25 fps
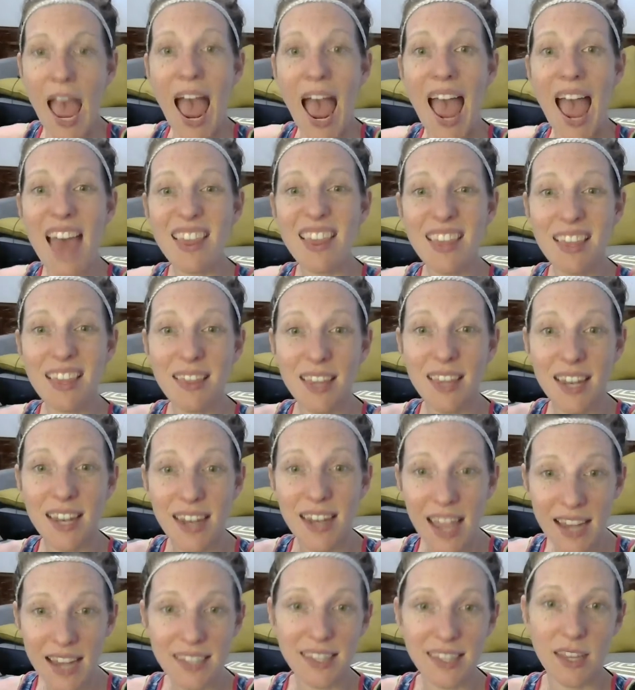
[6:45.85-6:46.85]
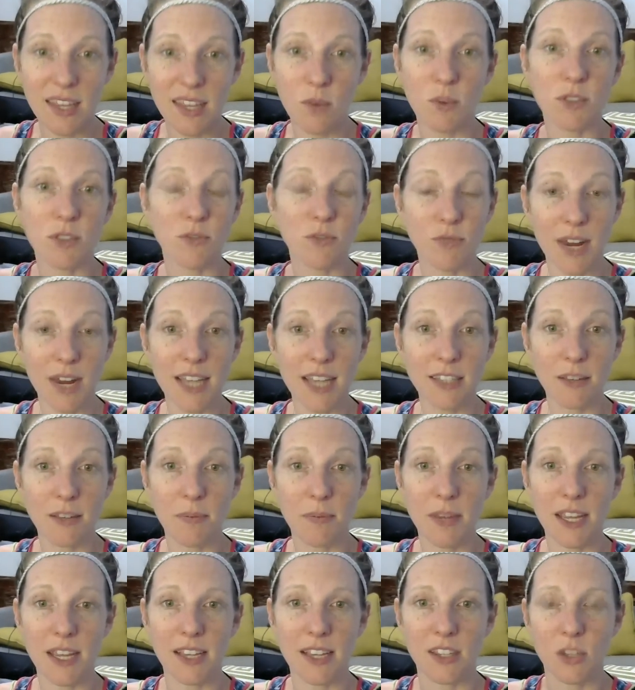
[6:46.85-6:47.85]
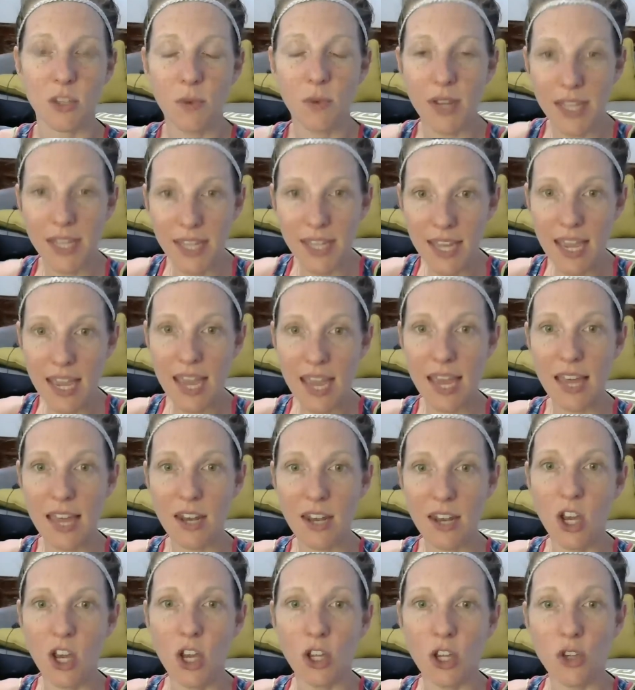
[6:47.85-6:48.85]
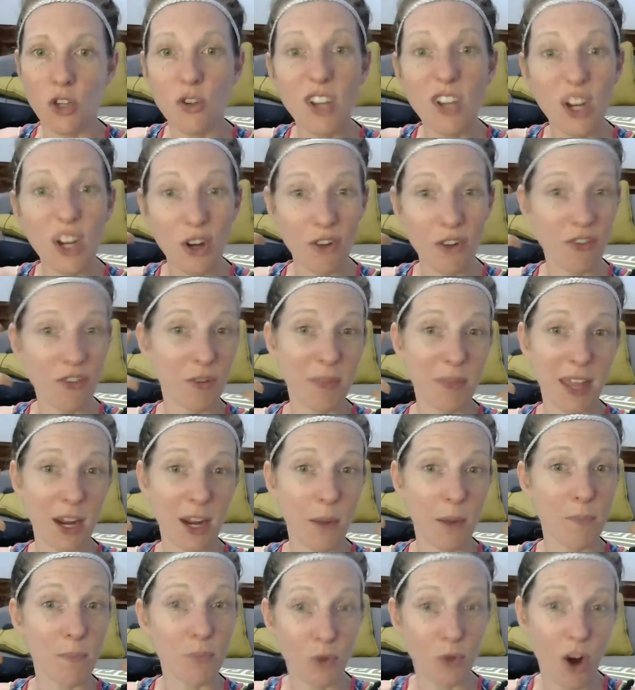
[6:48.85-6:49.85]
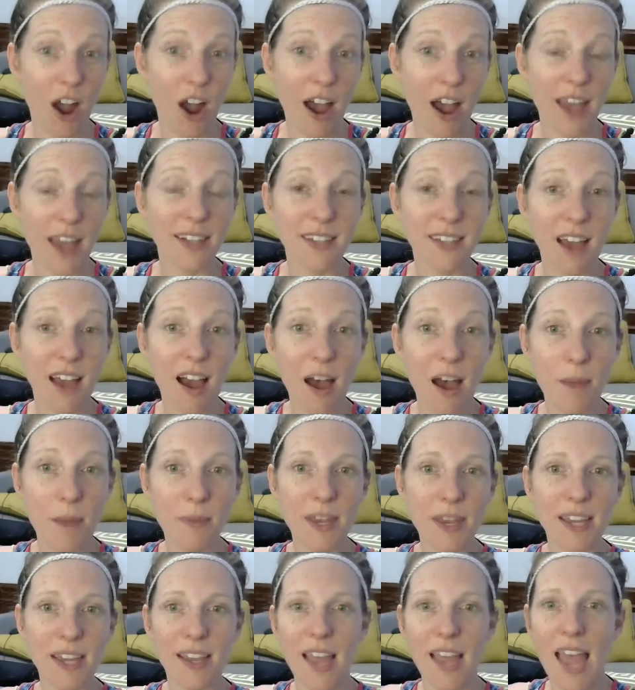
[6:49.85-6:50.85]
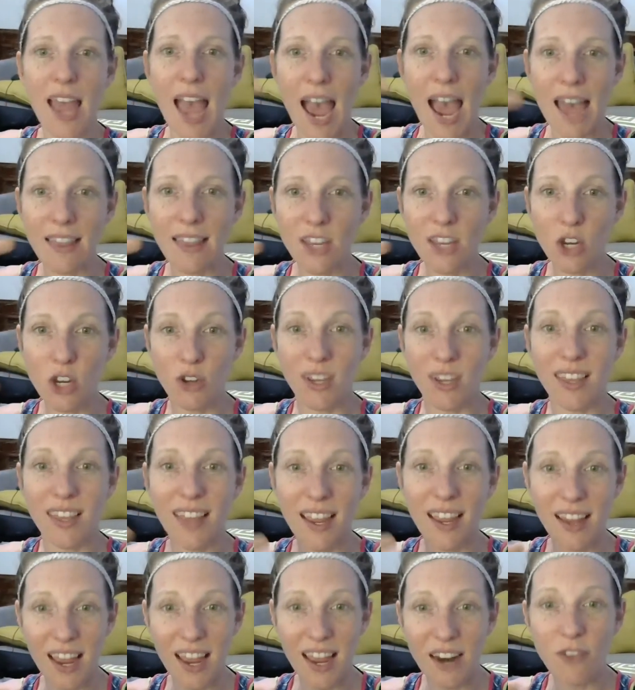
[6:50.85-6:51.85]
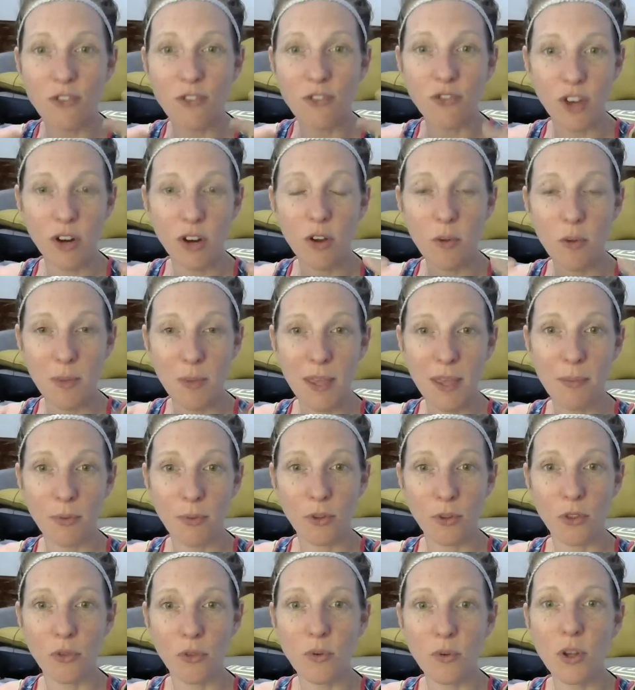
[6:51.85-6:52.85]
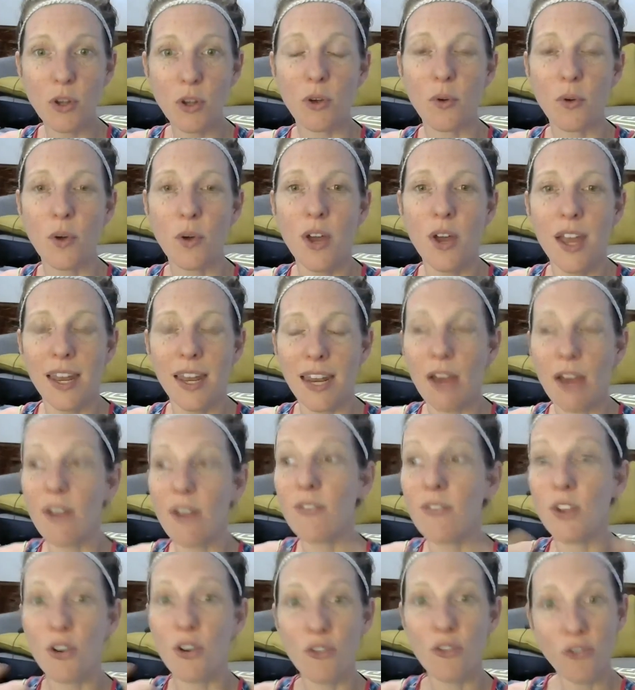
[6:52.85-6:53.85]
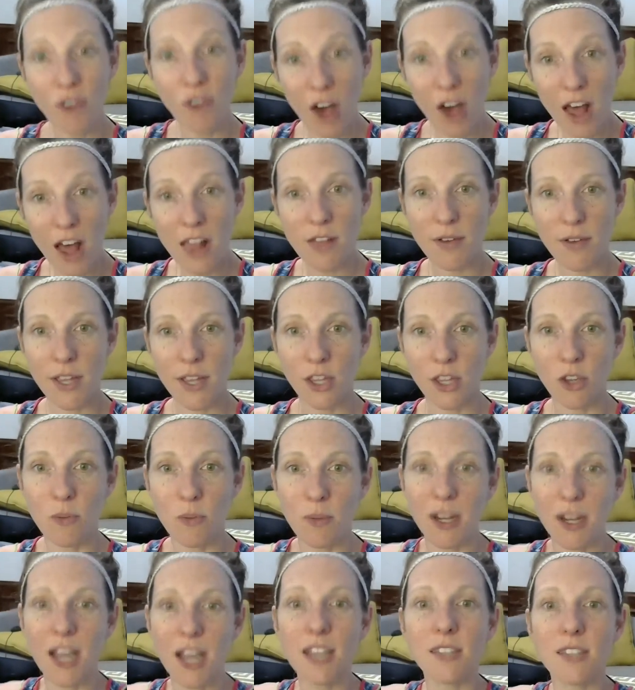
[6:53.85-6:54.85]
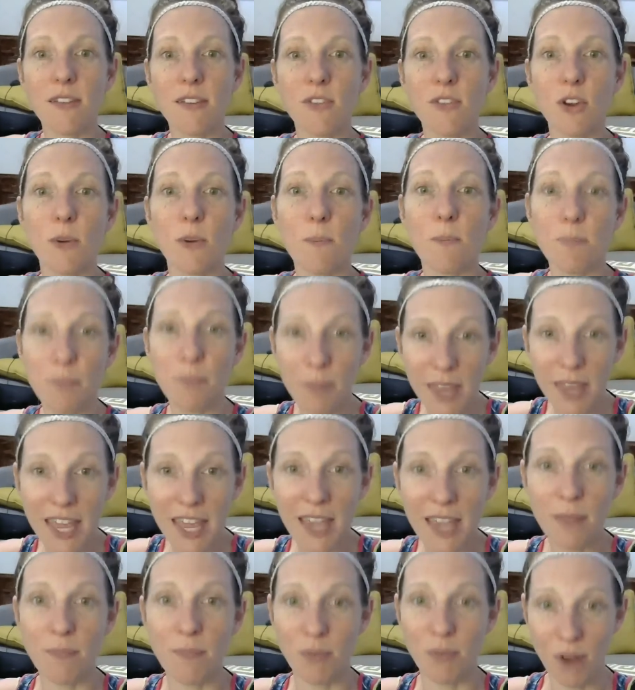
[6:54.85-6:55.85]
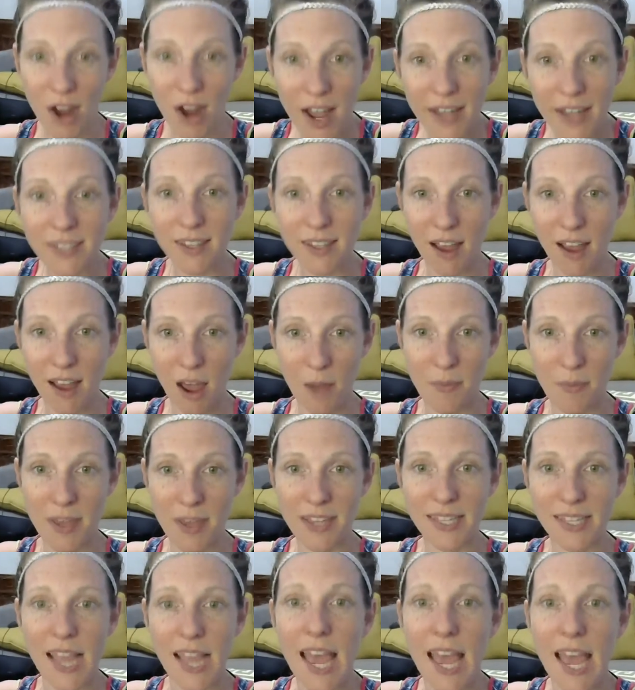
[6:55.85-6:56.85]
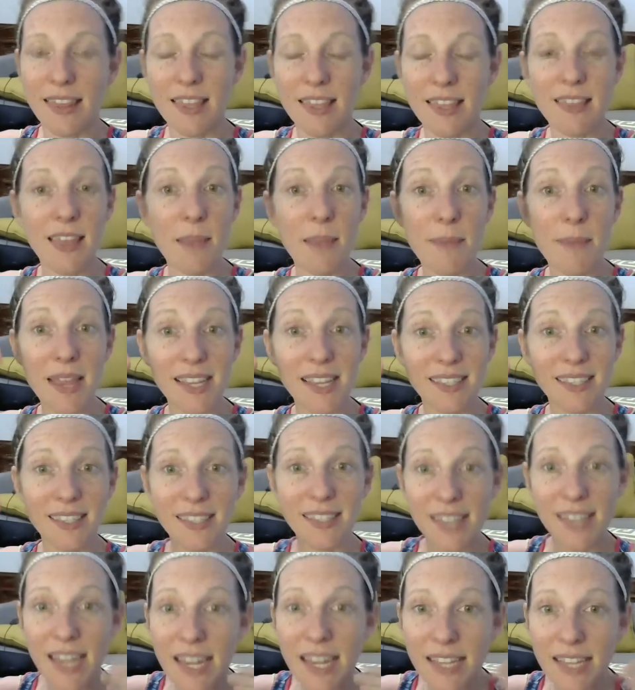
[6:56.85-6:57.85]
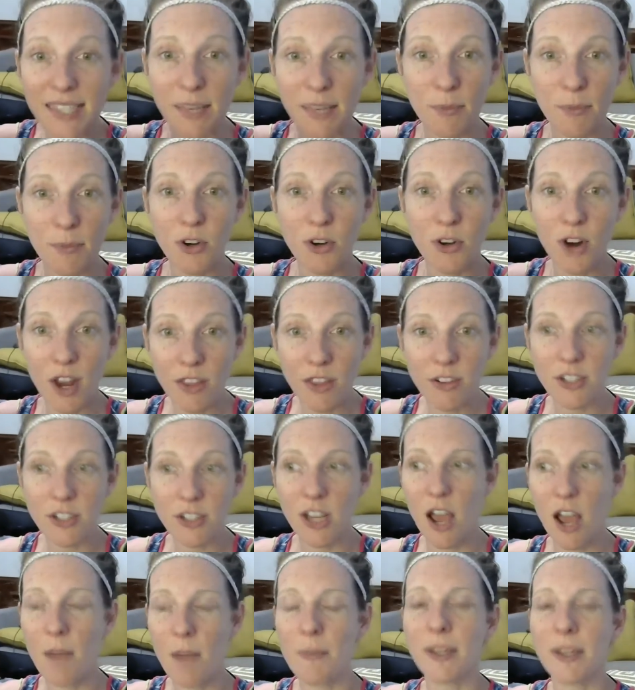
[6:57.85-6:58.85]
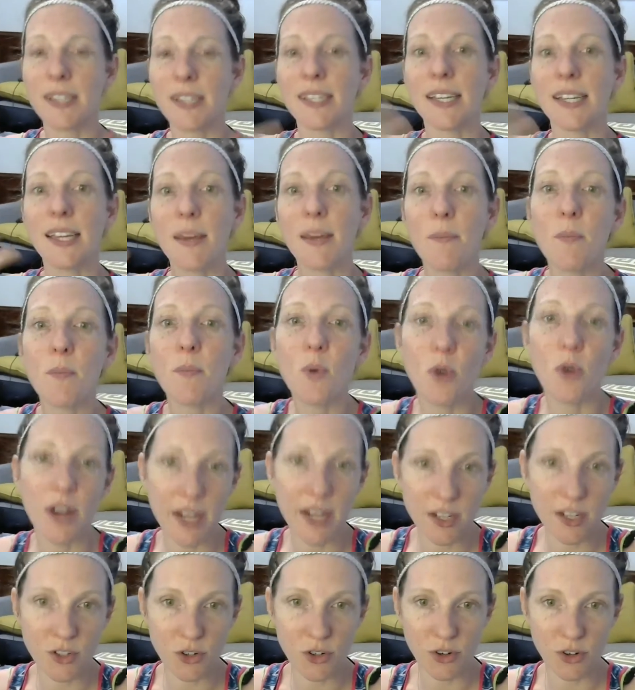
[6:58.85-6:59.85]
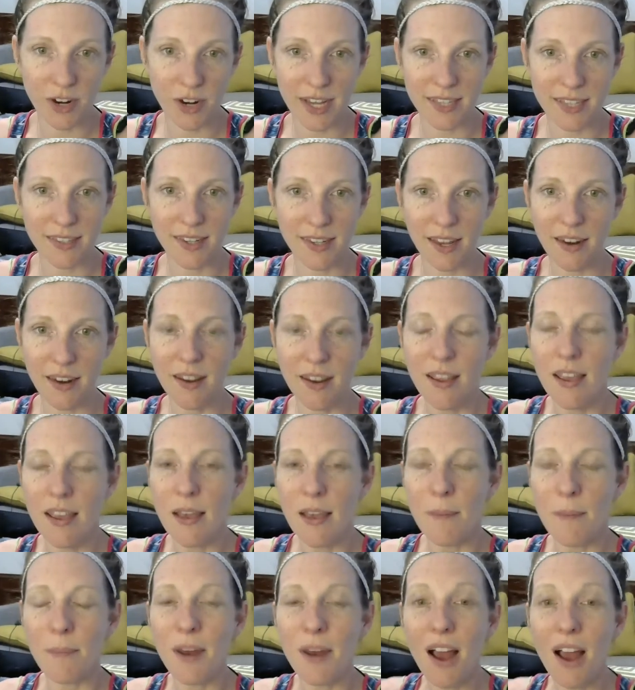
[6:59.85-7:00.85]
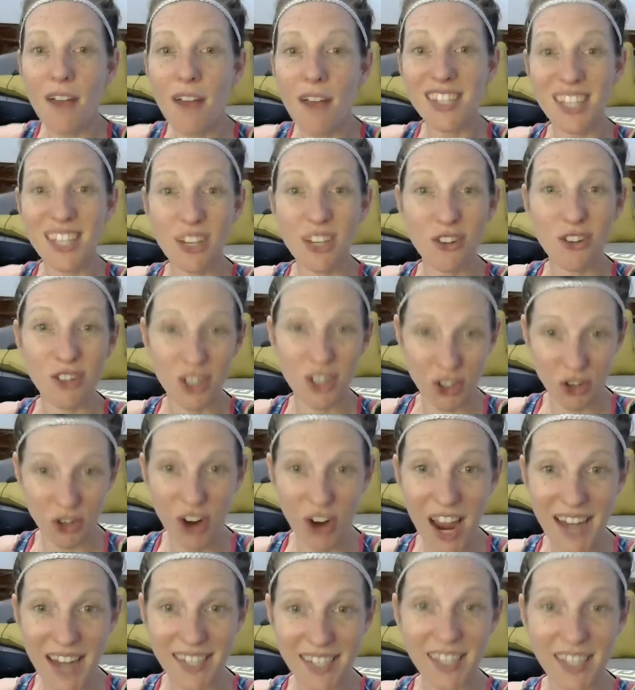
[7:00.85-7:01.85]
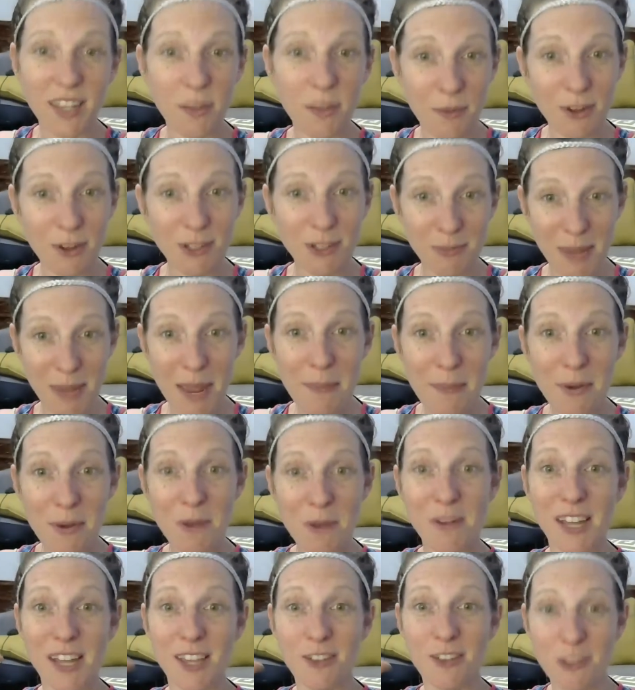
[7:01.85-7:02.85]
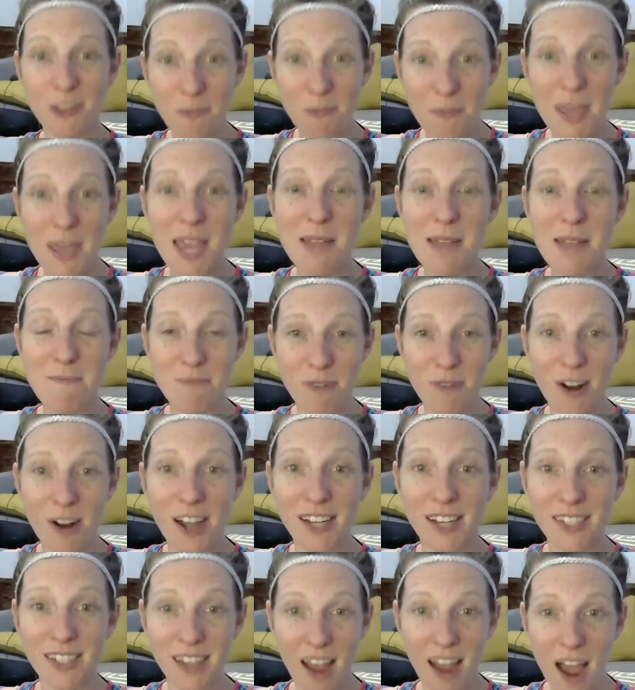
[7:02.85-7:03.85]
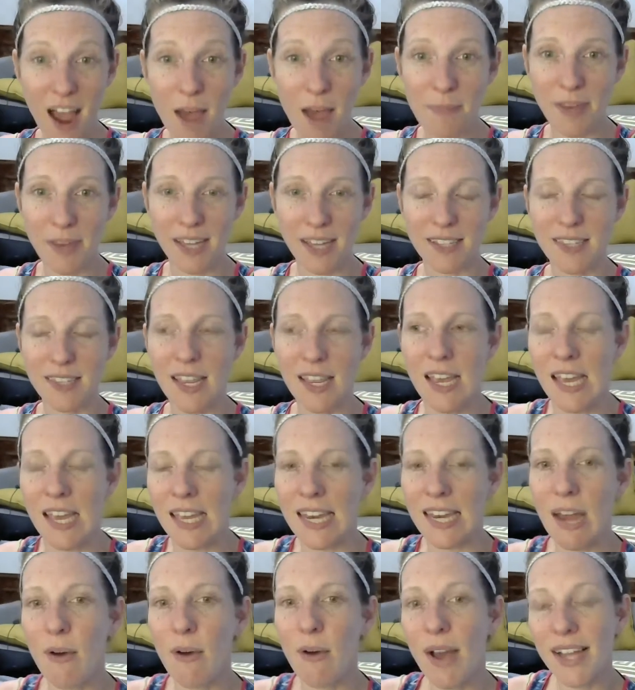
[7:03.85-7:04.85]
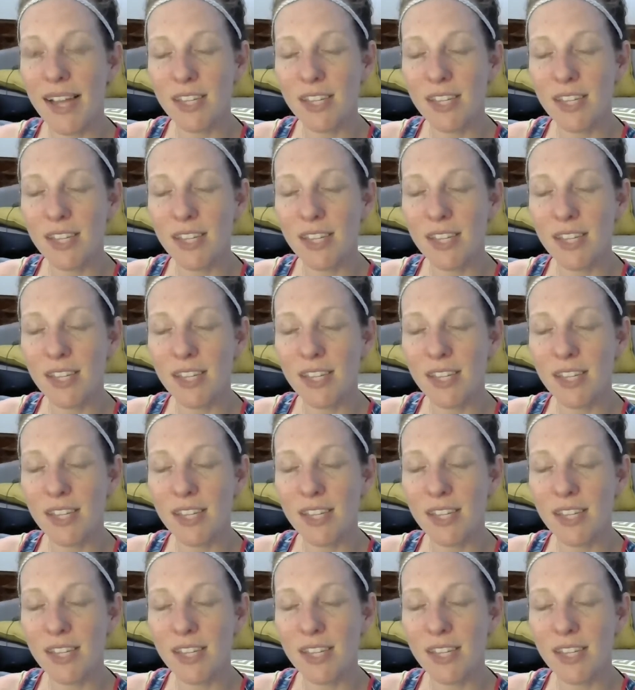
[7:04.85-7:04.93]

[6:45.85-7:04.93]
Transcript: And then the next thing was recipes. So again, you can go from like a broad topic and then you can like kind of funnel people through. Now, if they're following you because of your big, broad topics, then they may see some of your other topics and get more interested. But obviously, you're attracting the most people by those big, broad topics. Now, I